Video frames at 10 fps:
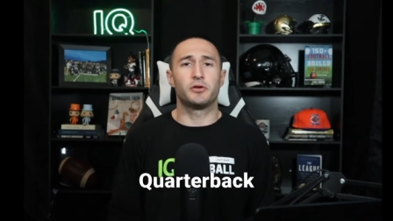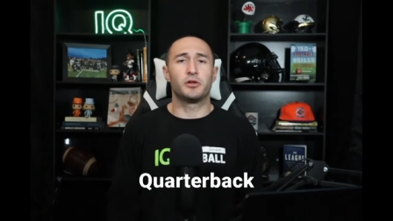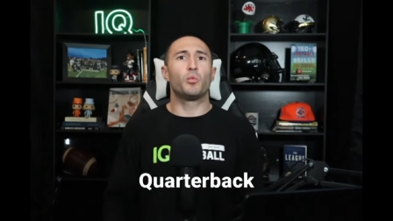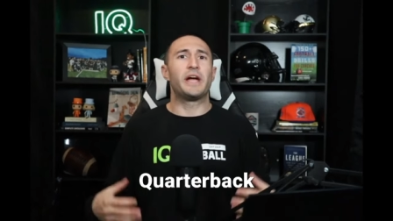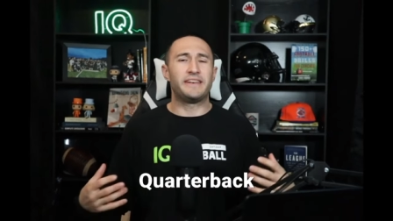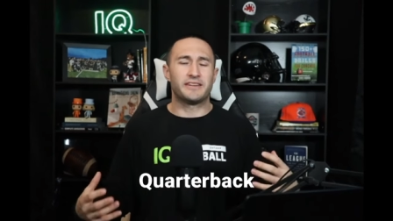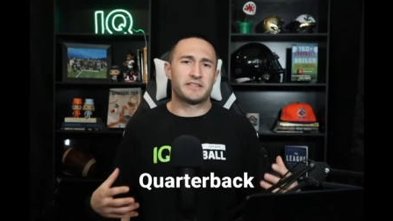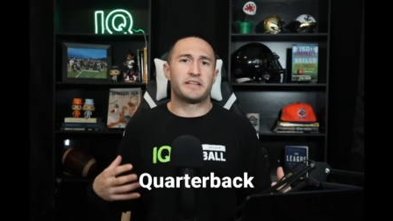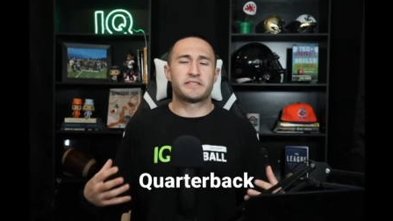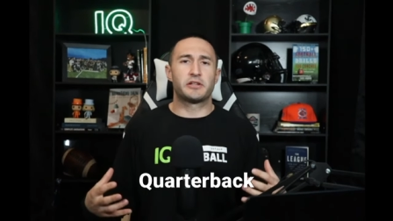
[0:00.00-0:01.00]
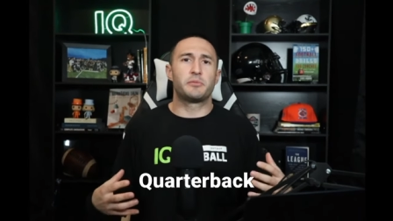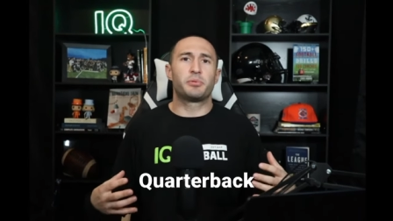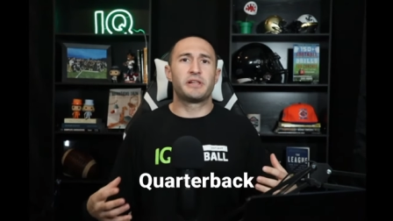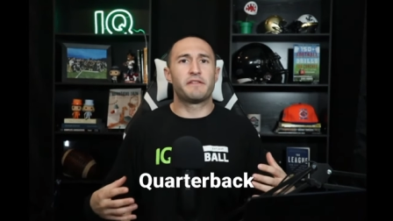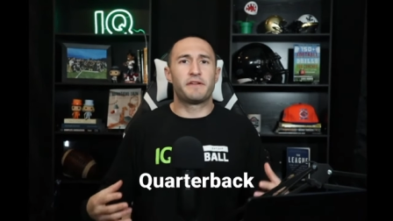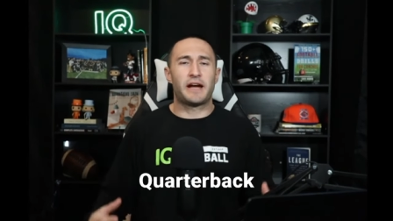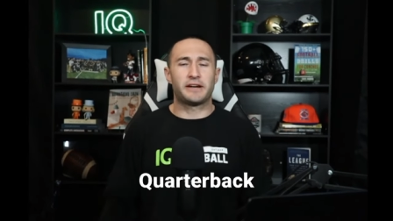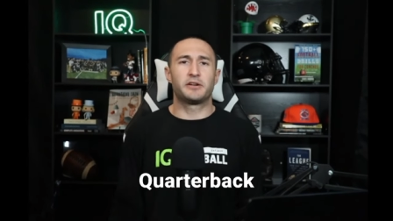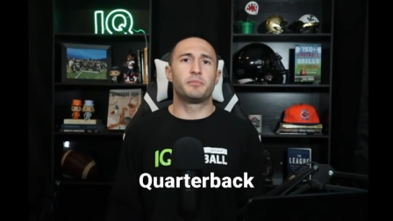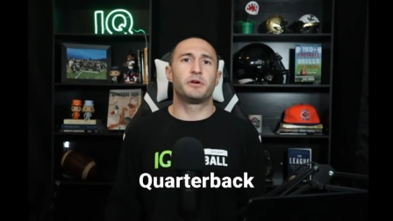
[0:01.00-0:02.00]
Weight doesn't necessarily play a
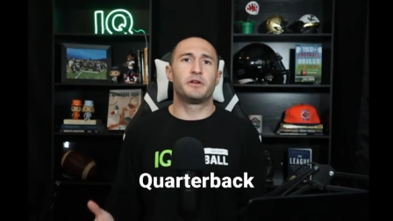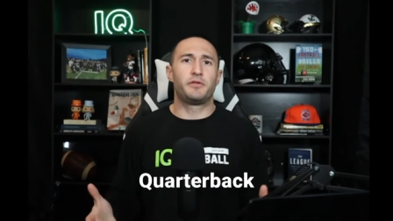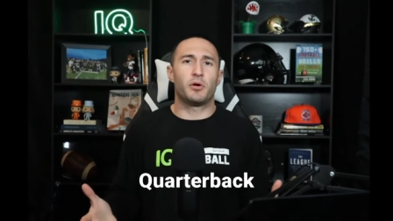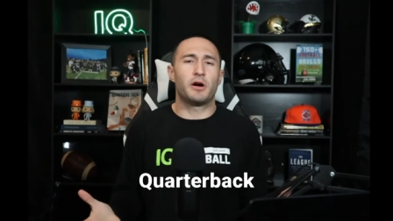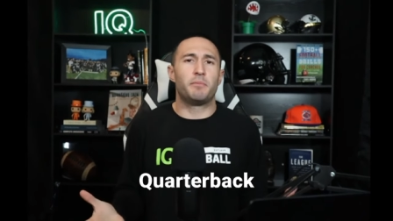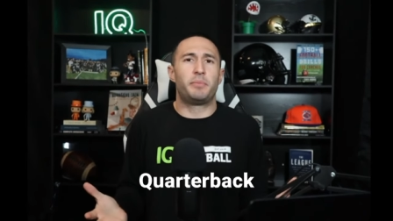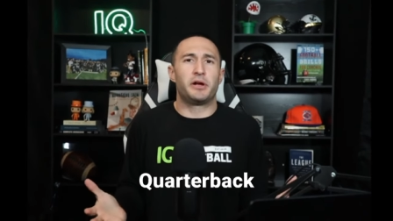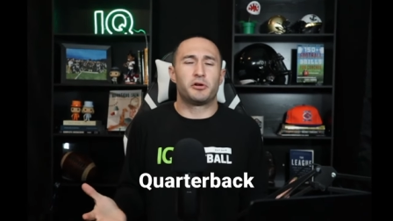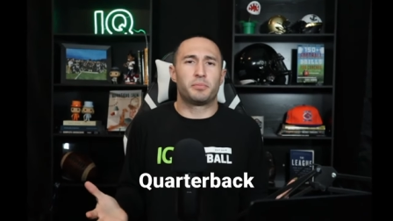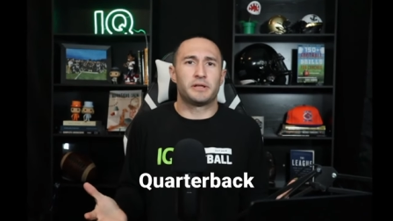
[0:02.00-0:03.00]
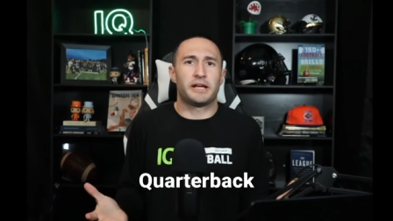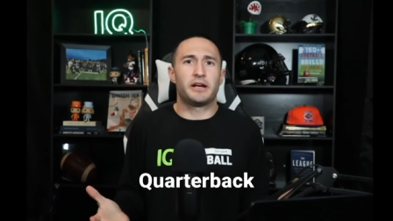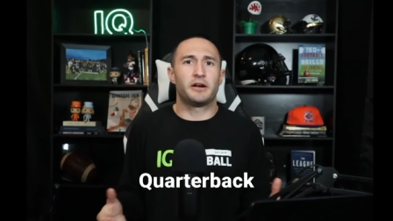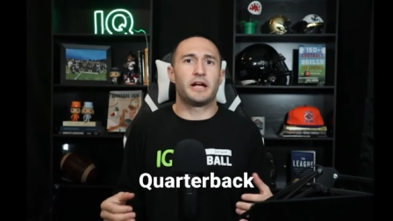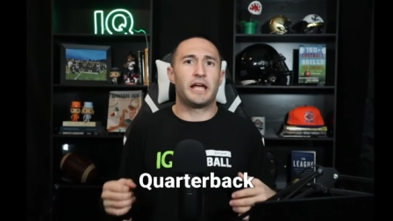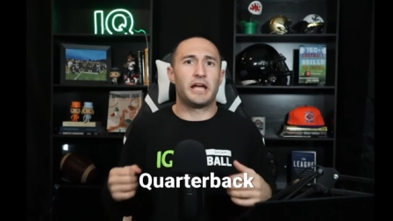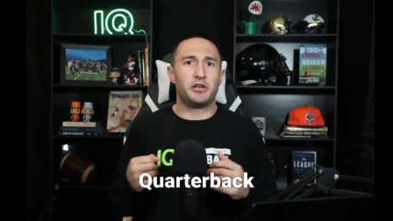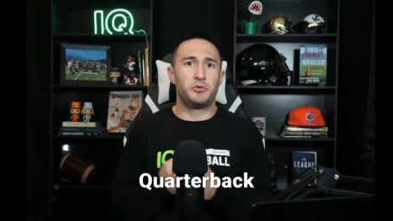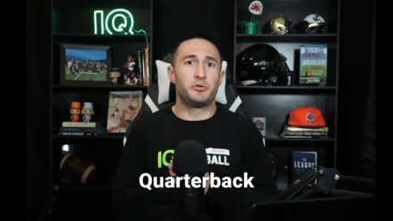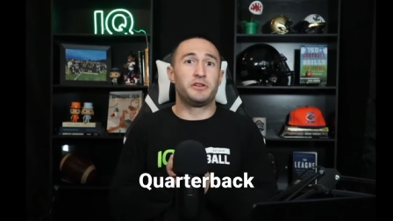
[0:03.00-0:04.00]
factor, but if you are a bigger player
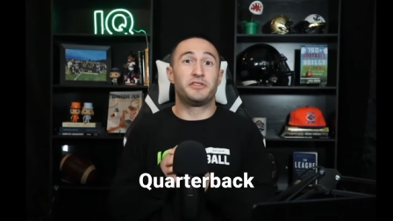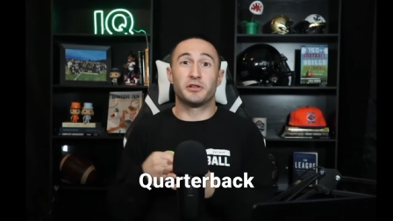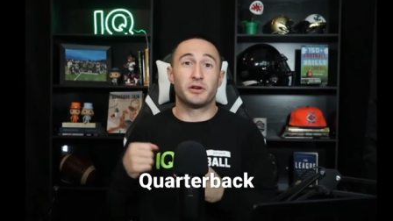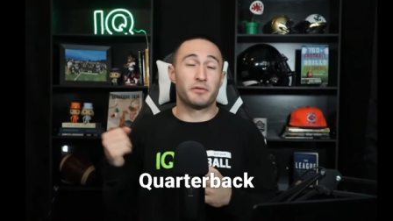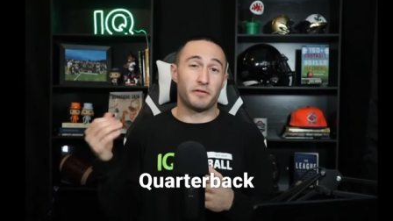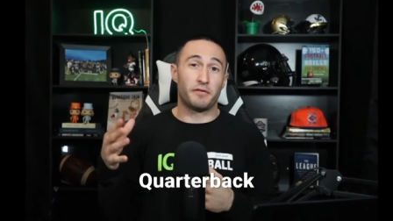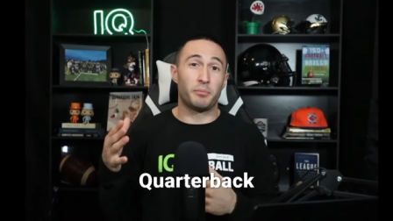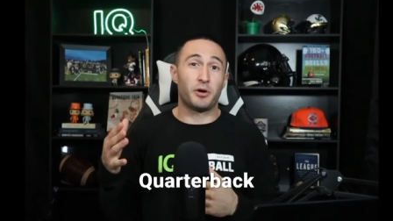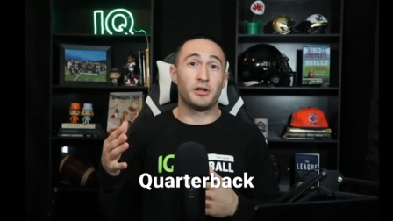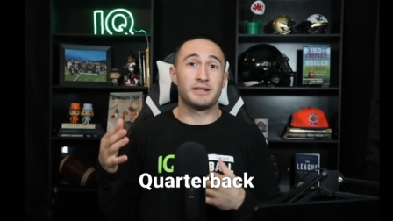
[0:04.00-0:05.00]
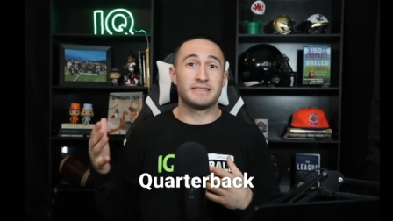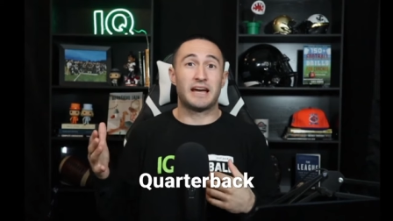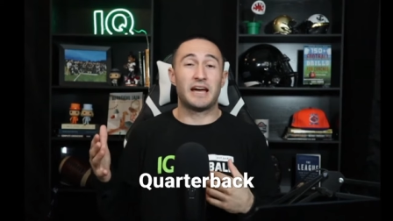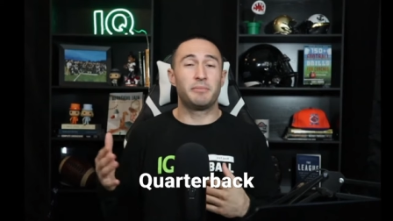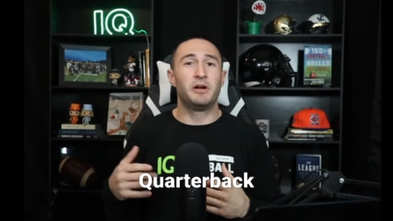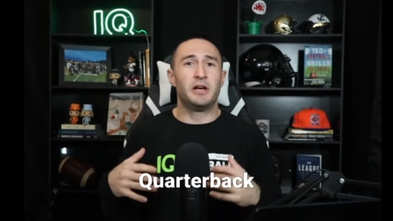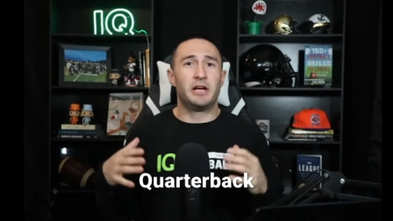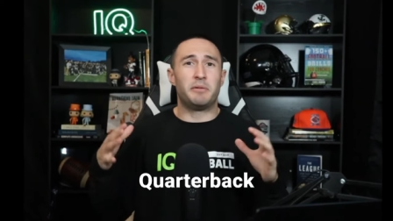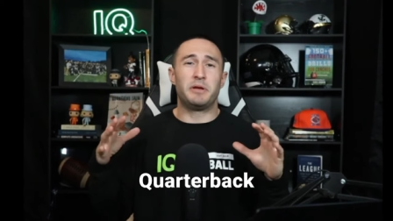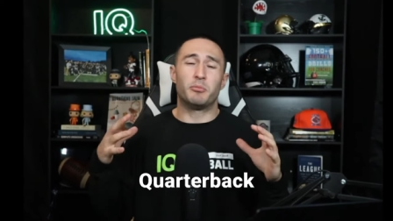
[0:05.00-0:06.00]
and you can deliver the football on time
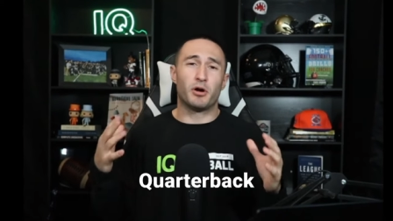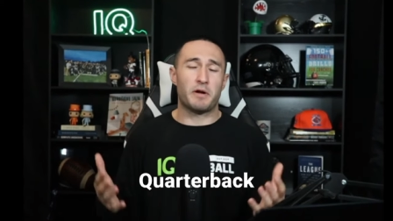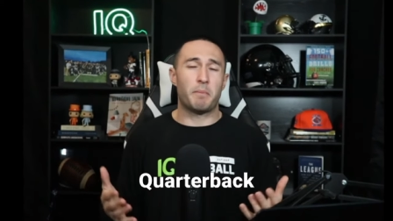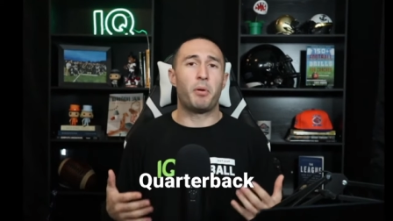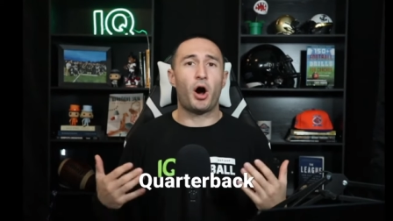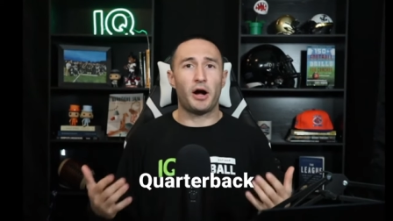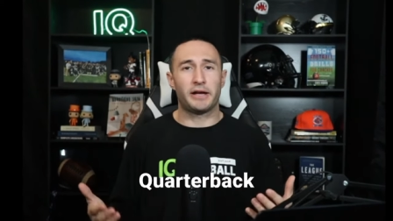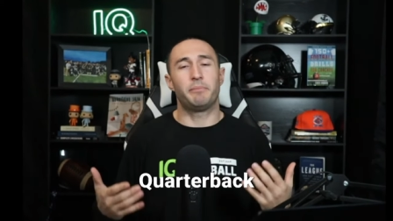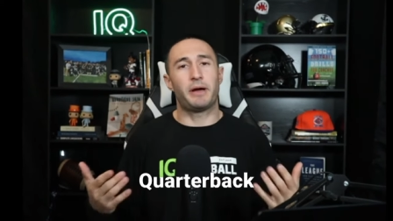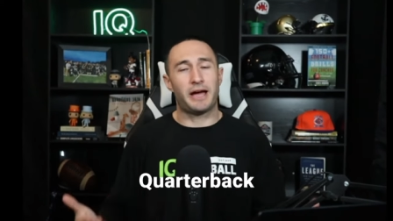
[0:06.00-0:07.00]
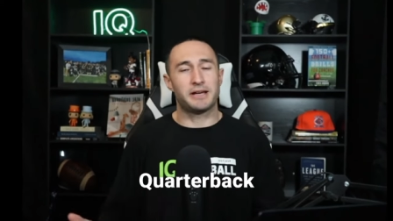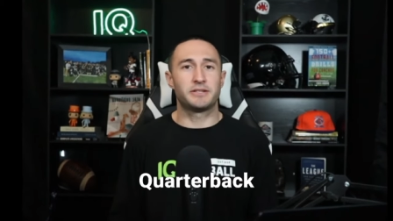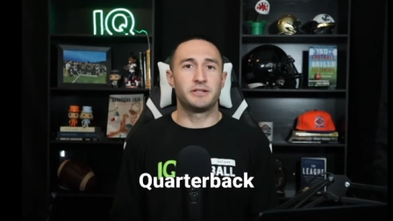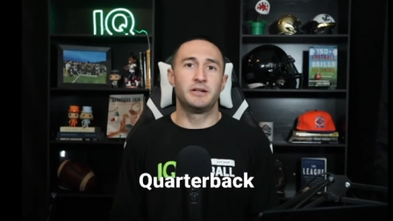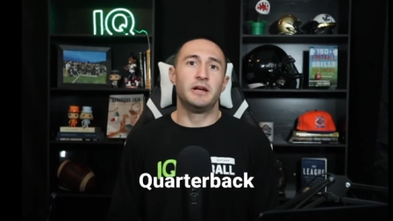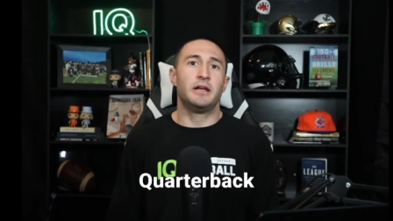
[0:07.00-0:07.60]
and be more of a pocket passer,